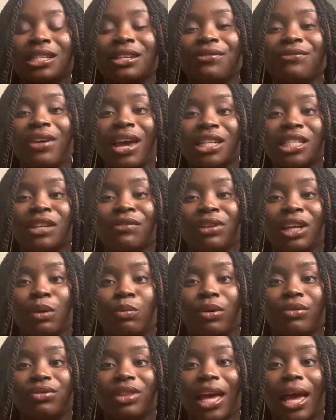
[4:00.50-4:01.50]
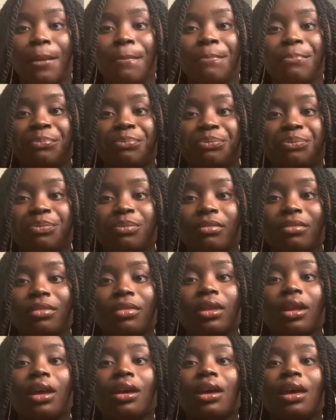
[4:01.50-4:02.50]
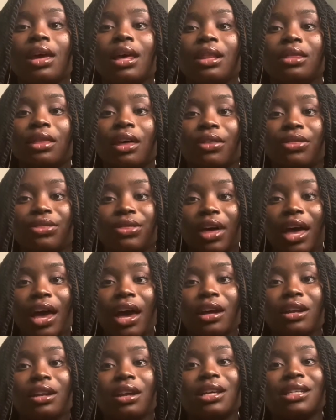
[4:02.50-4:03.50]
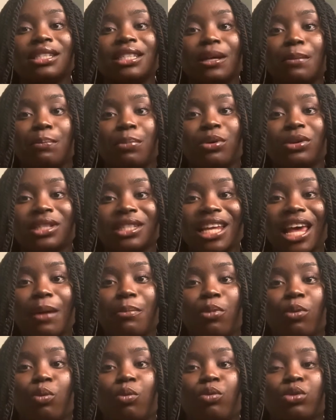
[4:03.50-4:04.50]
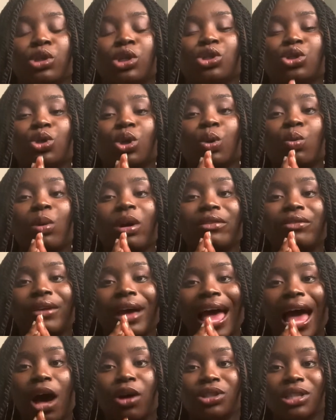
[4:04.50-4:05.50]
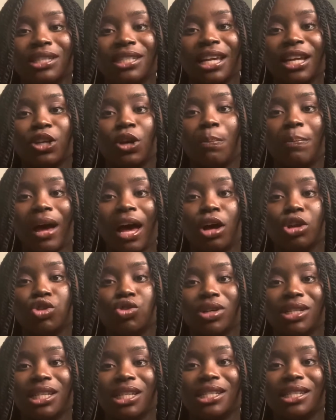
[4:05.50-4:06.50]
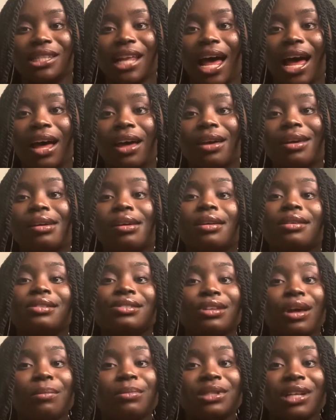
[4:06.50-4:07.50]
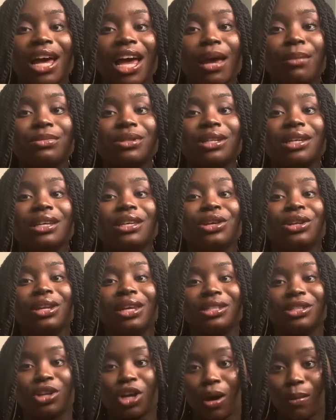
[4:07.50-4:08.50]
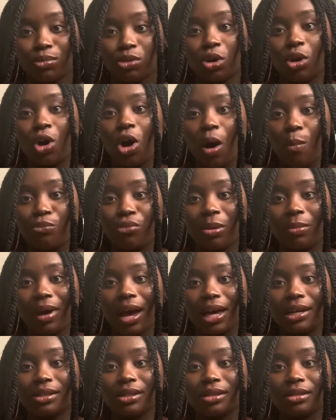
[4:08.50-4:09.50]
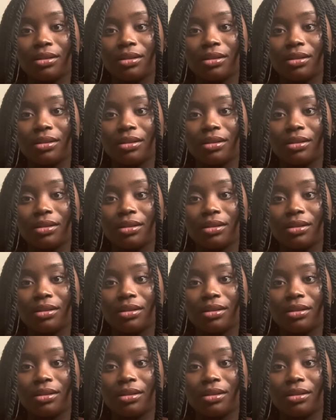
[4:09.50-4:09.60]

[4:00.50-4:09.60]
effectively with them, the third simple step to do with how to set your boundaries is that sometimes you need to come to a compromise.